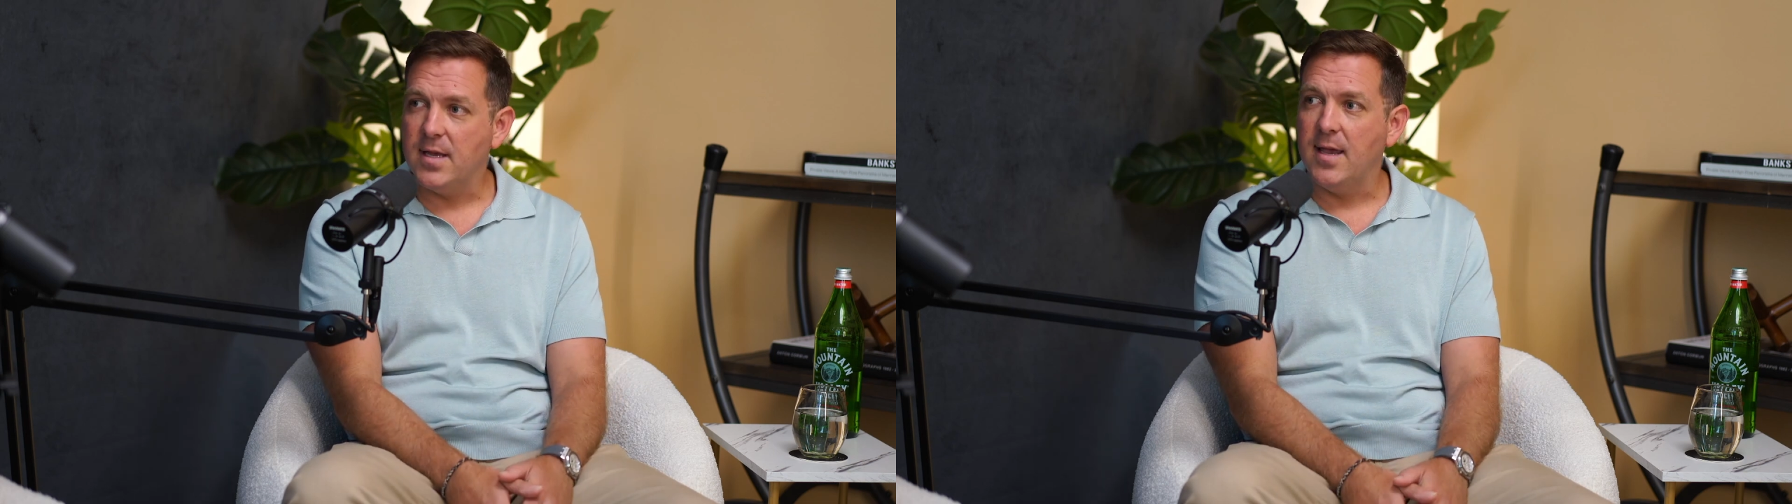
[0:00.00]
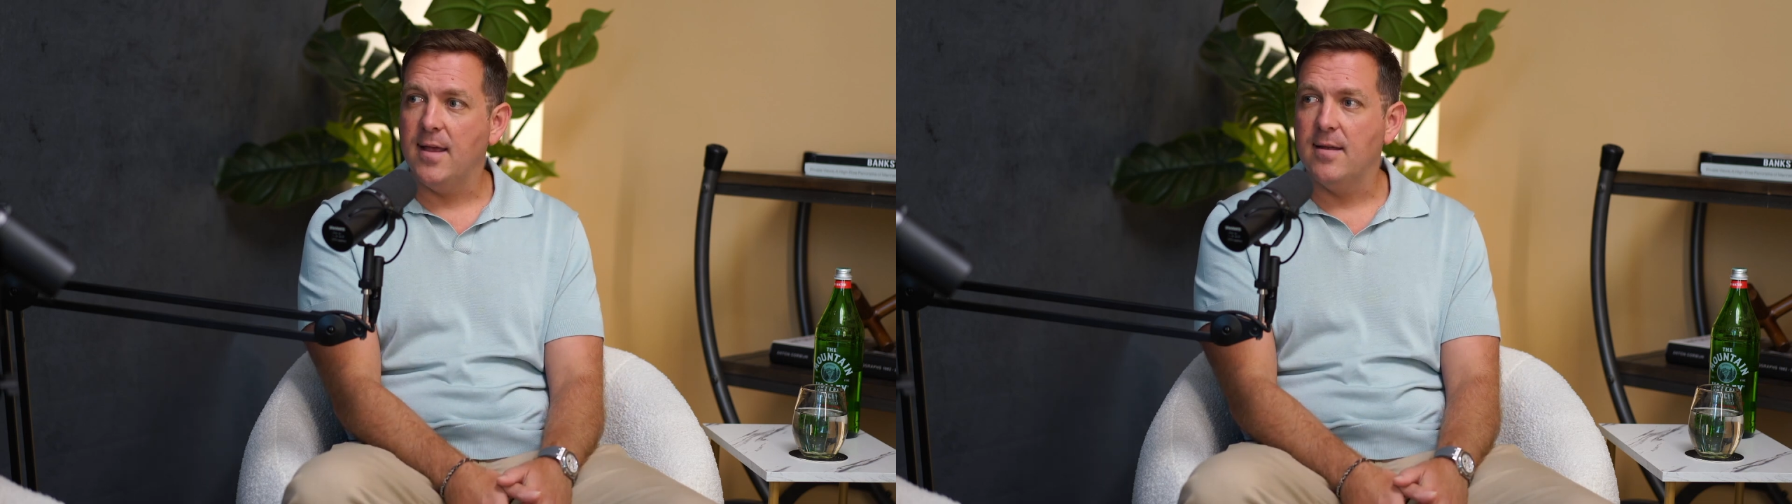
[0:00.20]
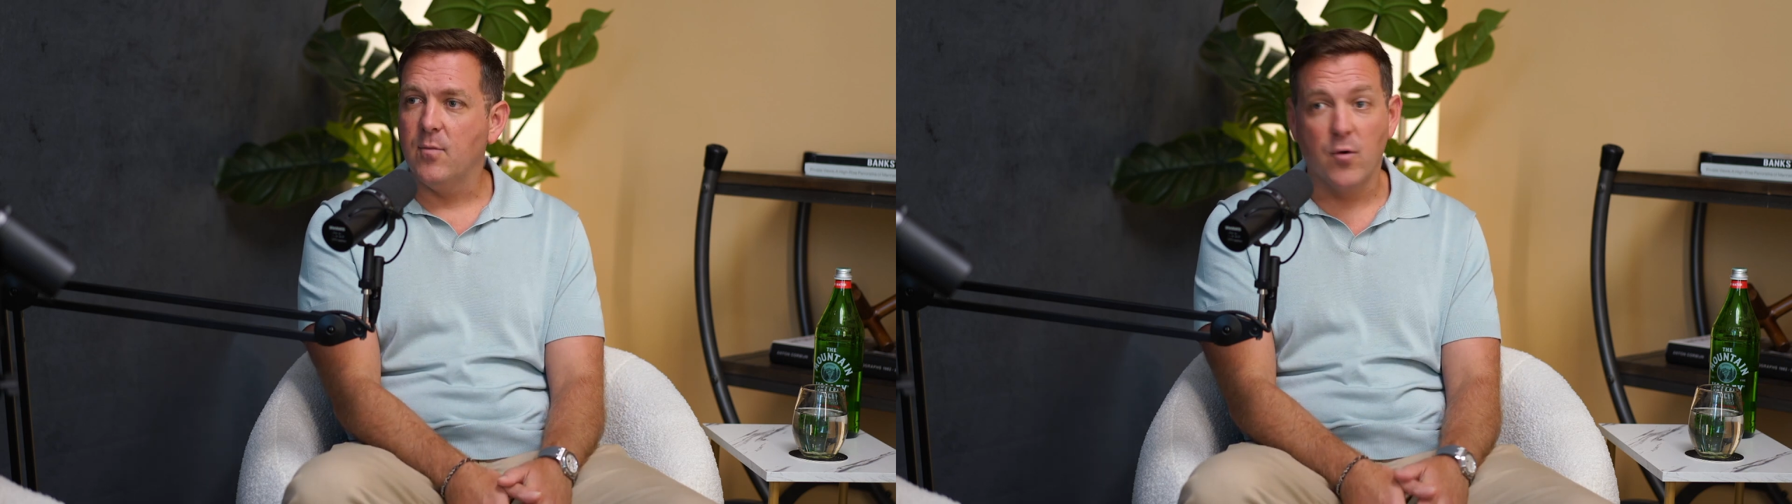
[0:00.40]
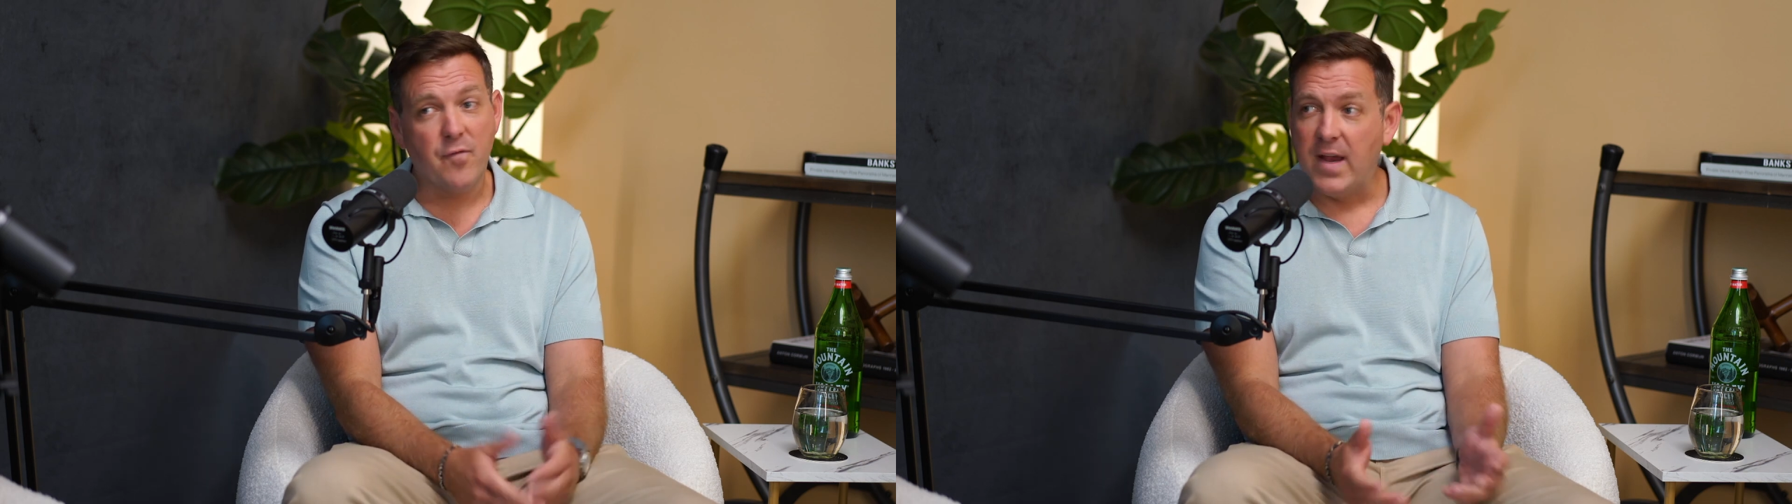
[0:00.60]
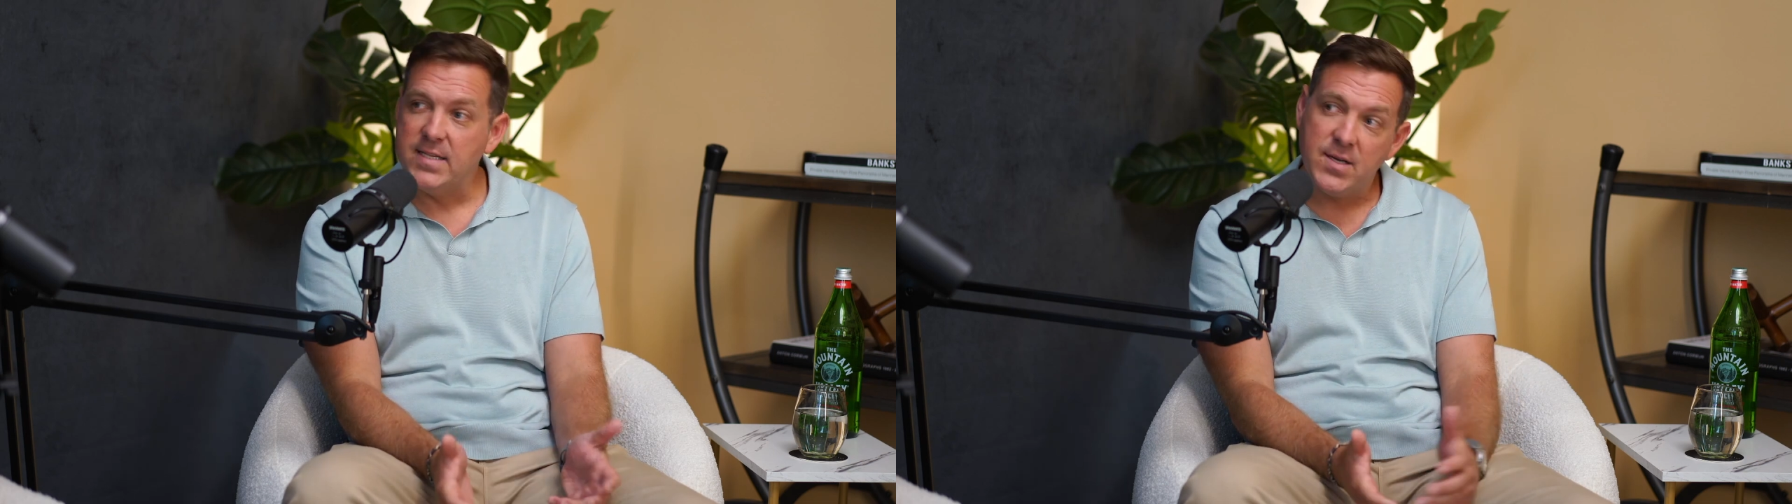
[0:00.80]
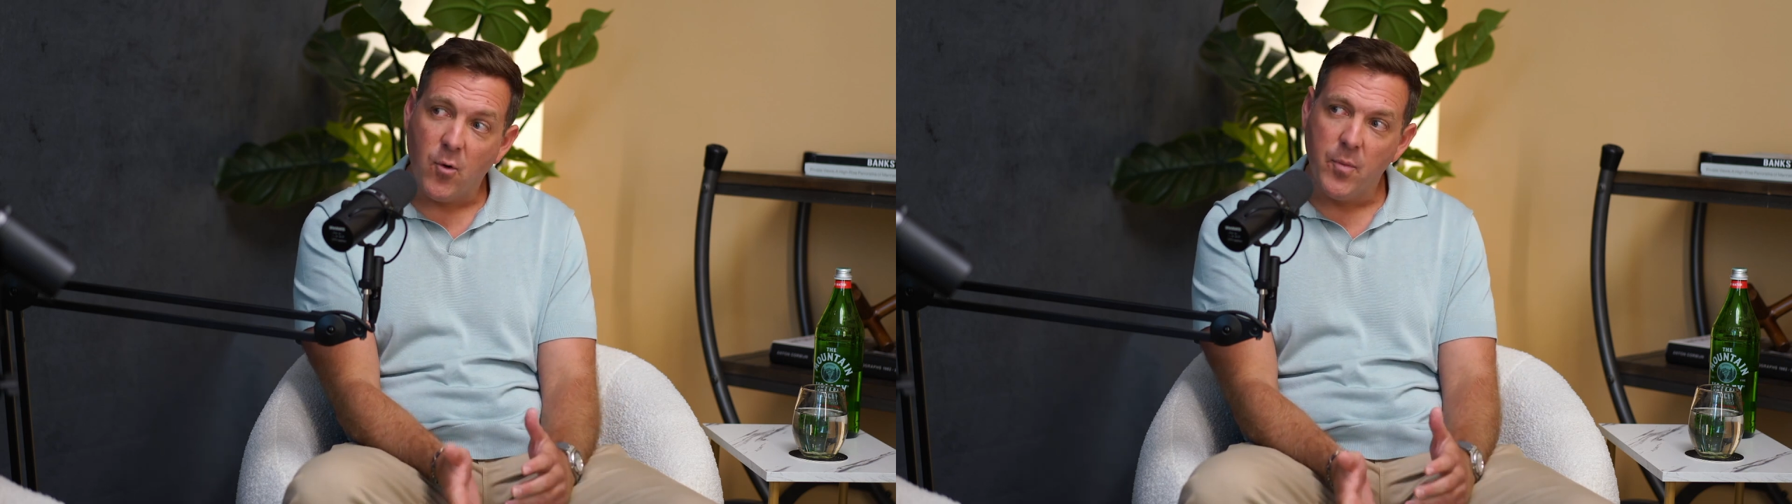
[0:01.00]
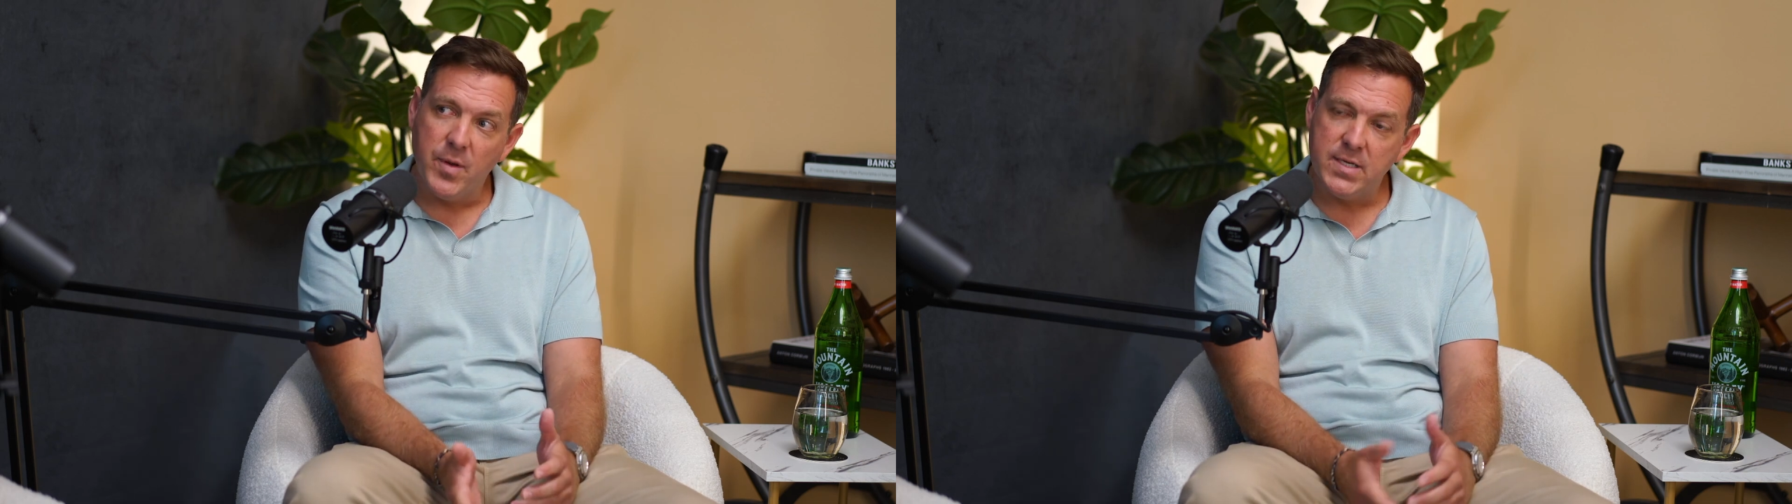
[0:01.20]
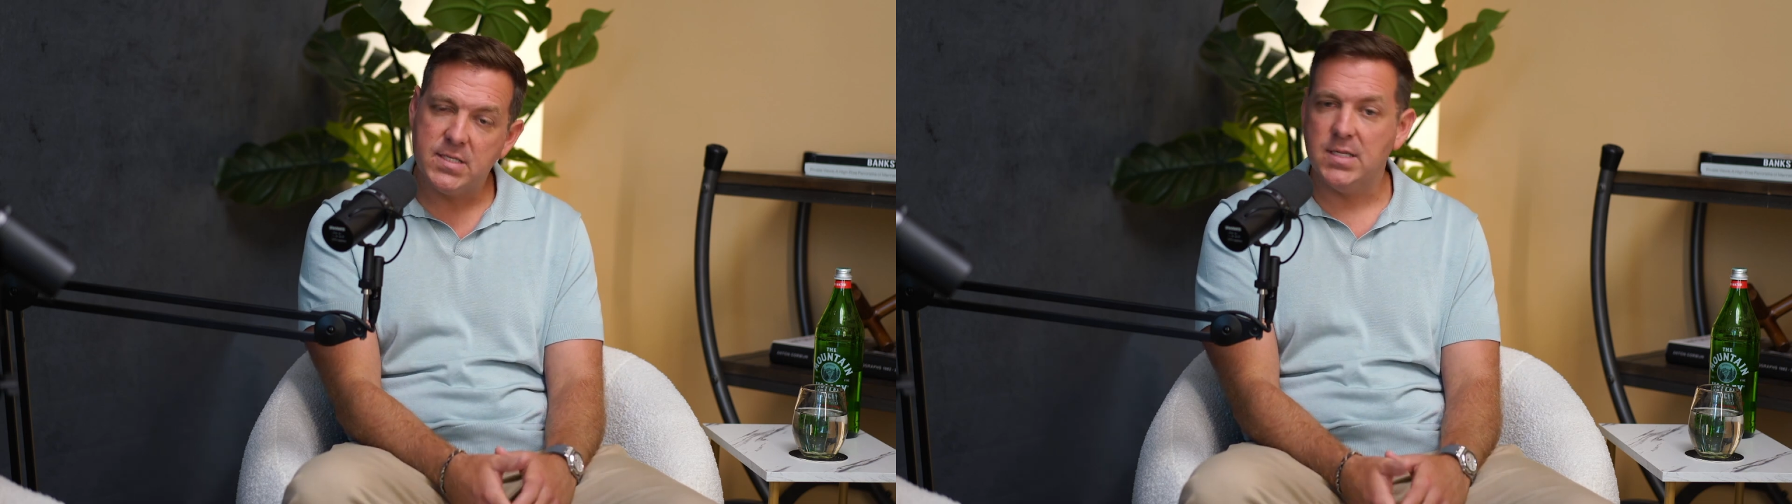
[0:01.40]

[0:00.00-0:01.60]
and we were fans in Corpus,